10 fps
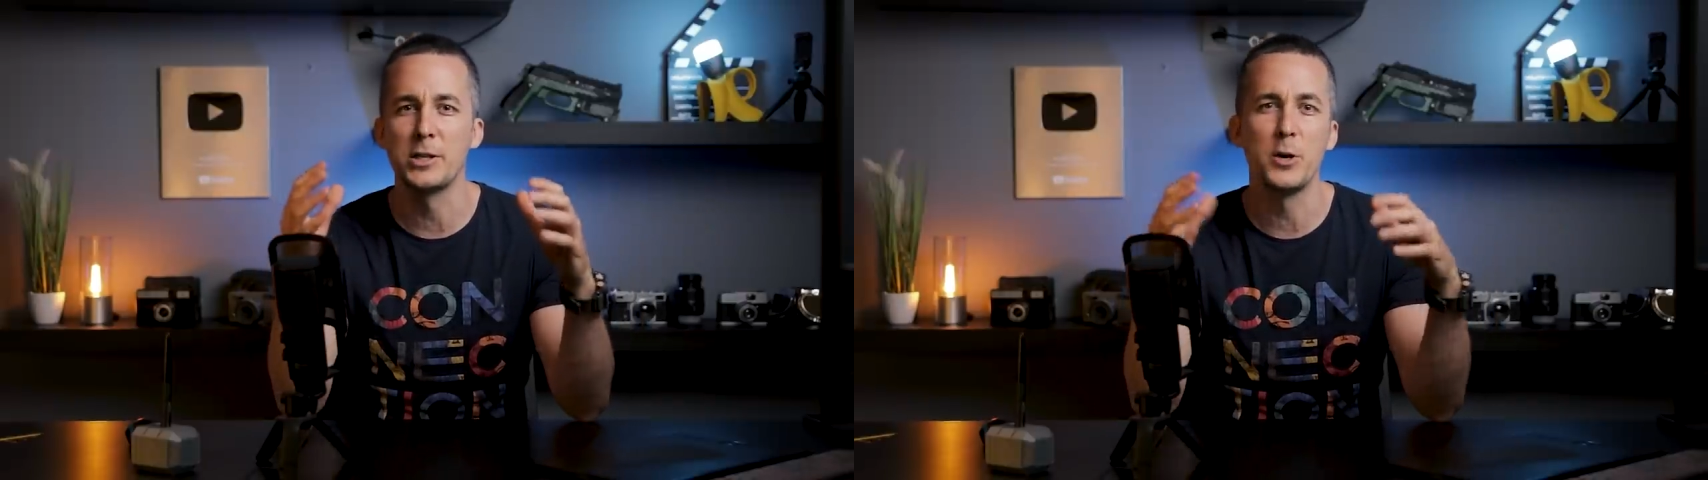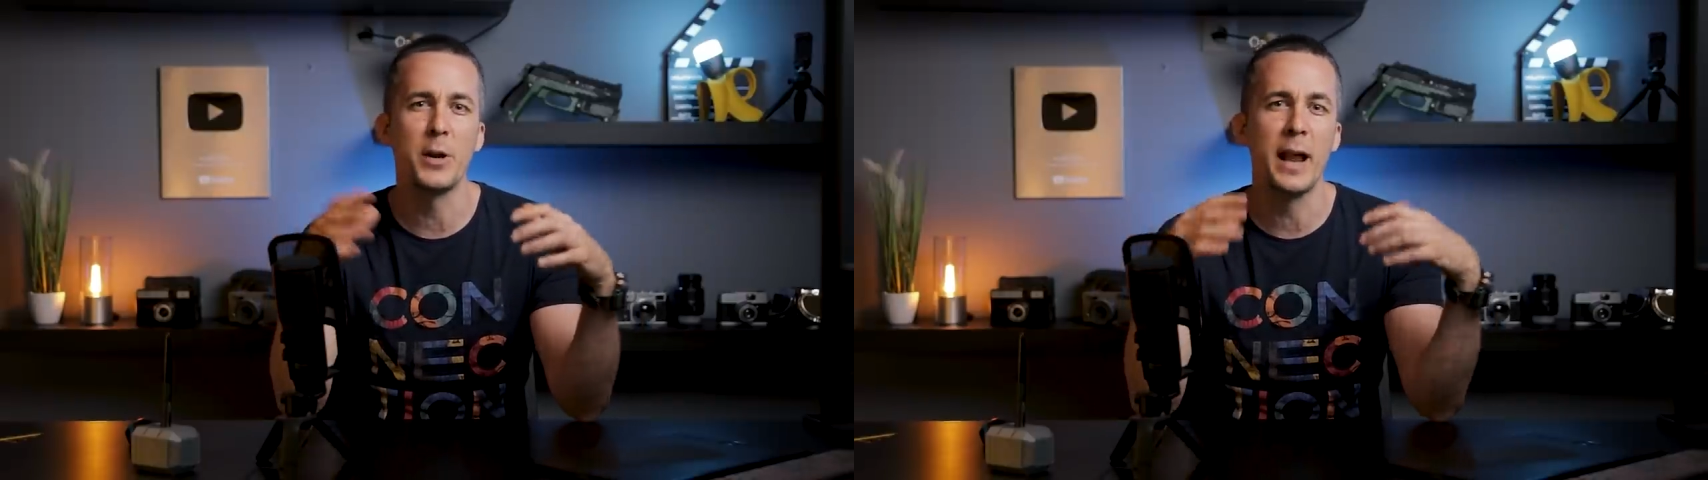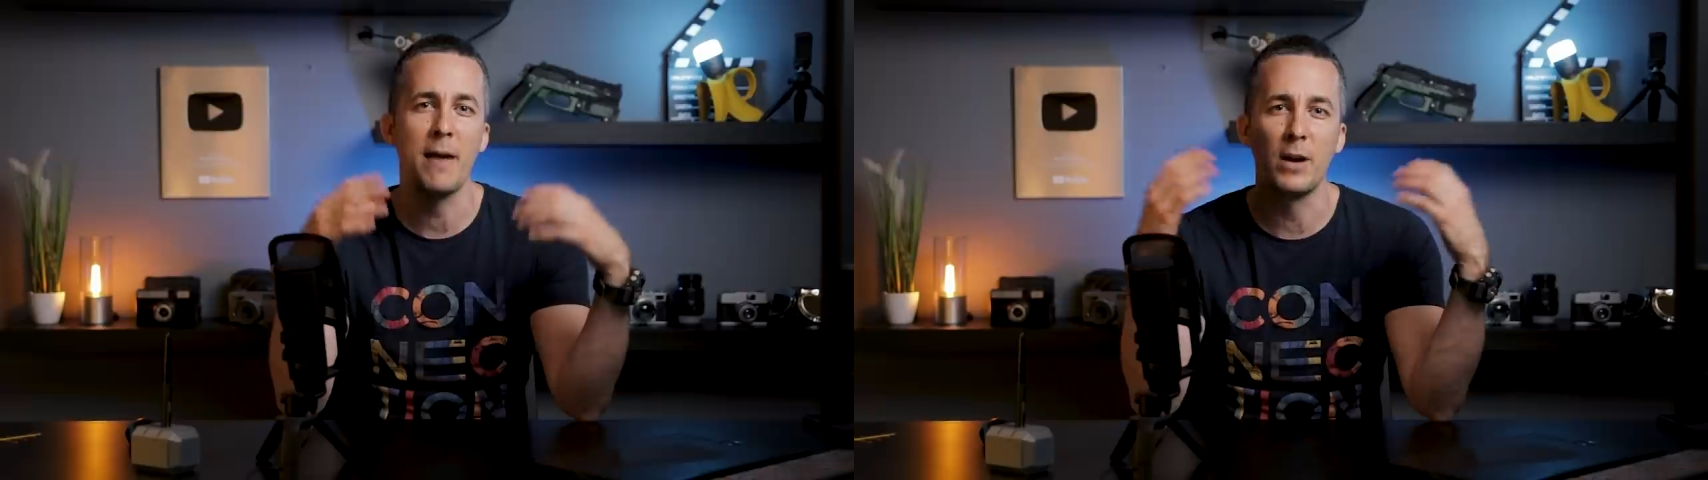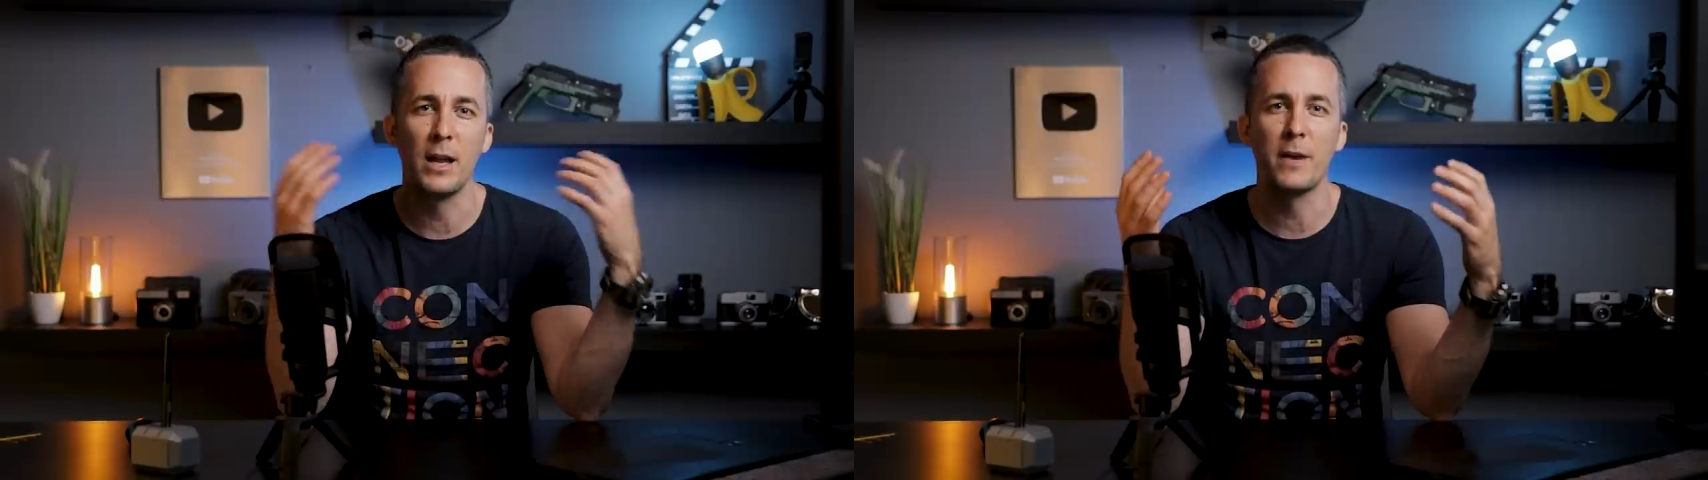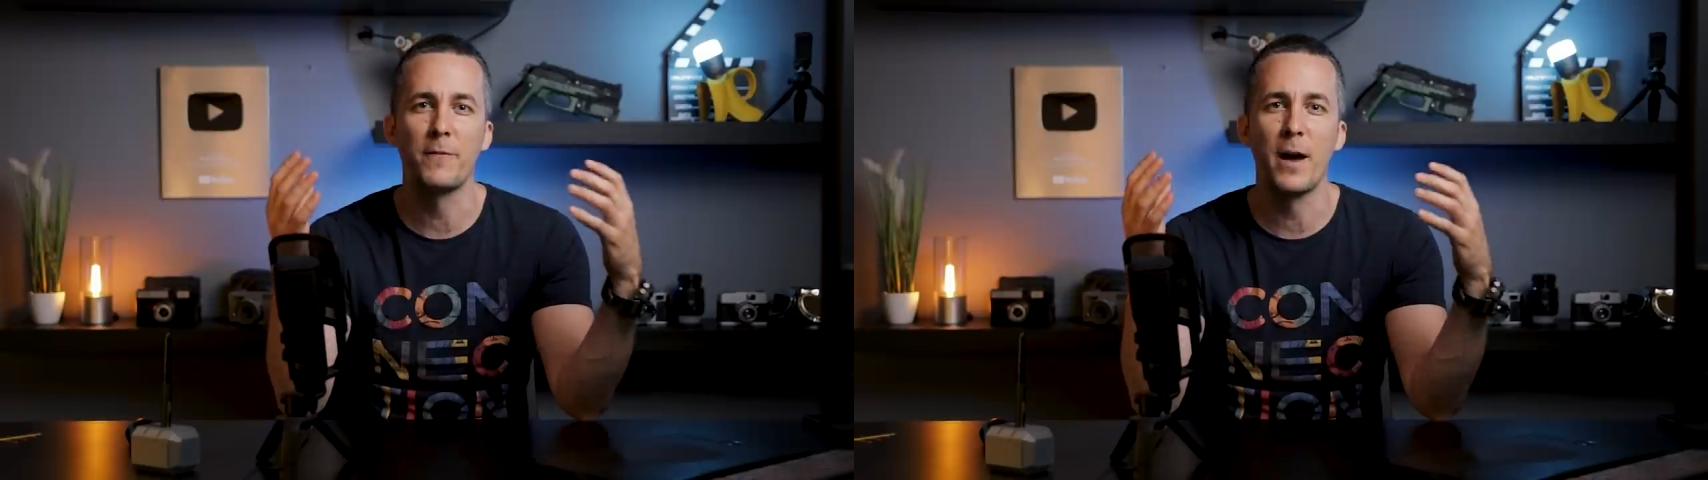So you can have a
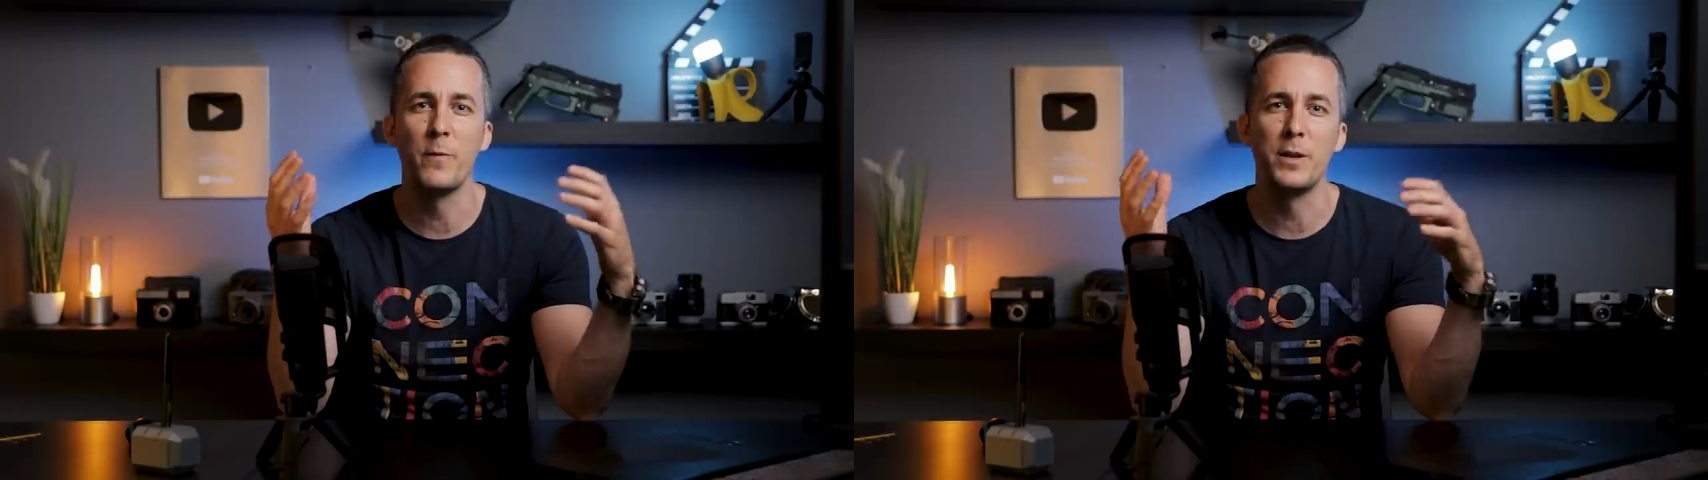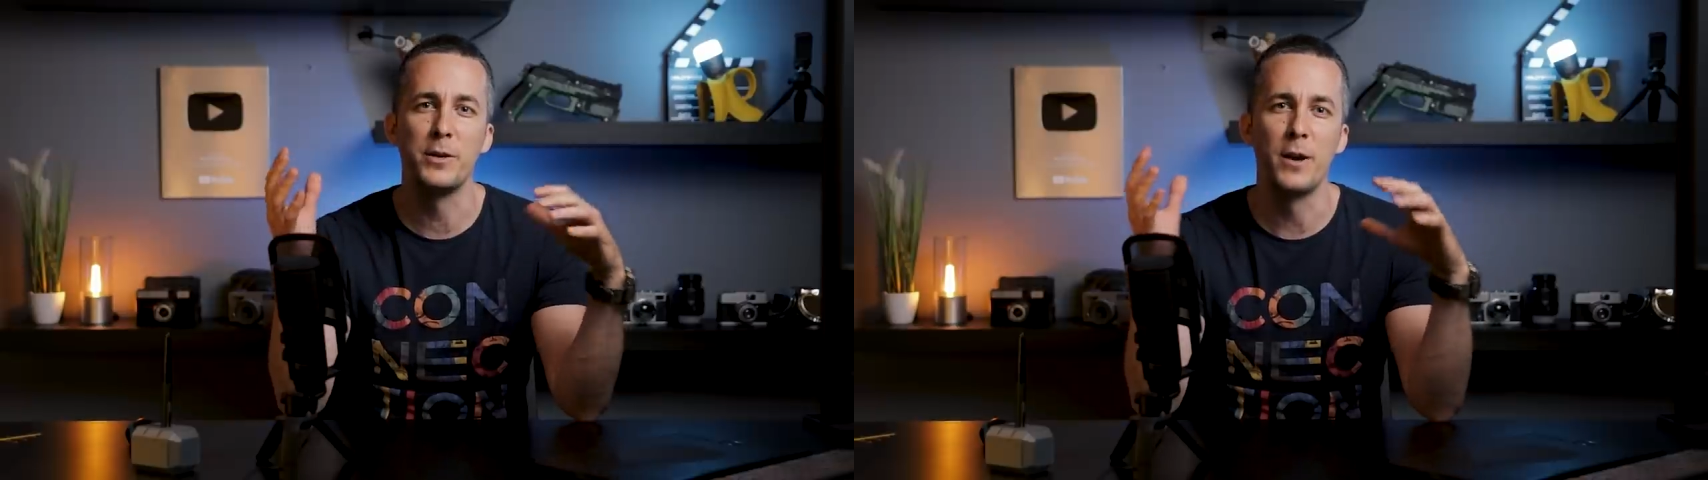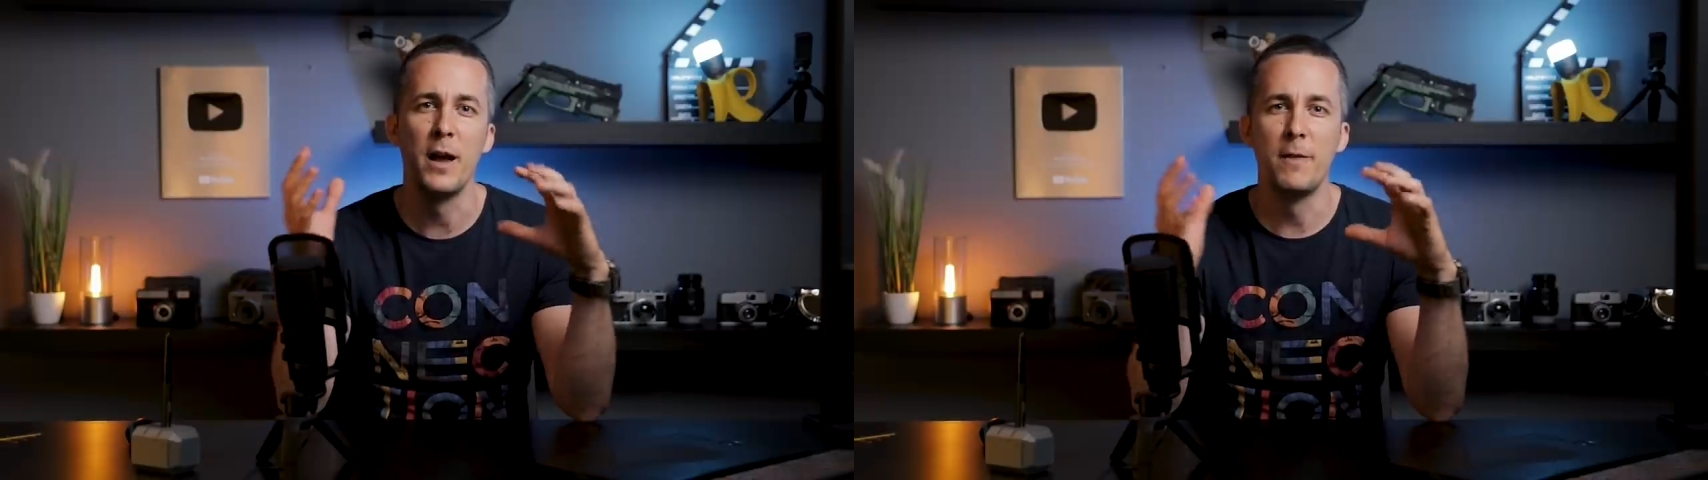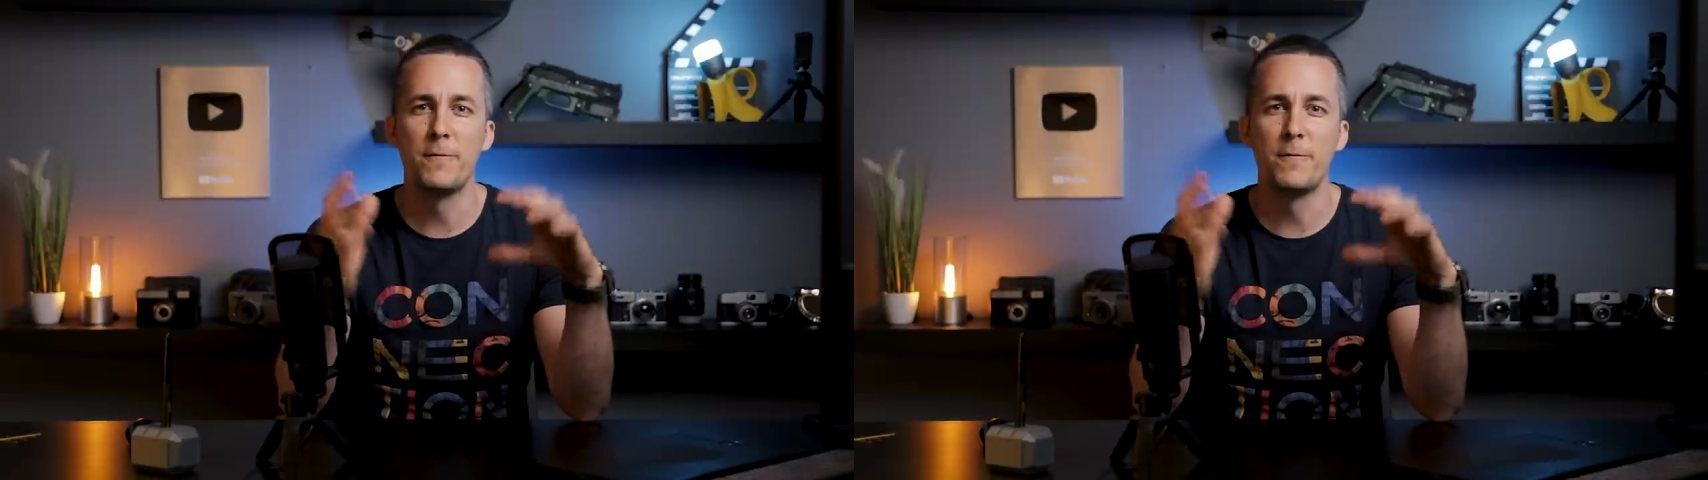lot of fun with your